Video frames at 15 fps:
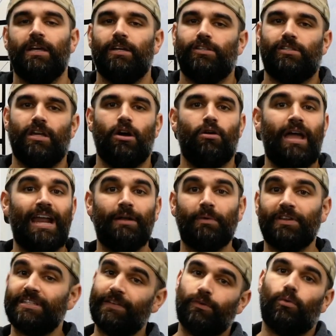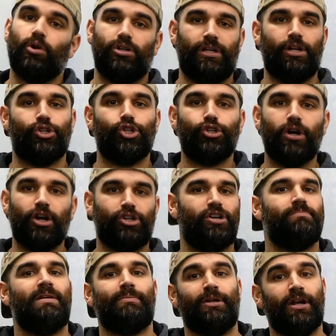So anyone that's ever worked
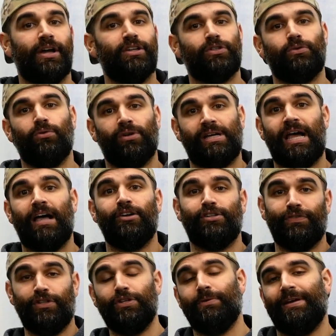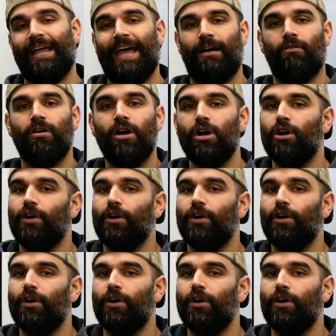construction, maybe in high school, college, if you do it now,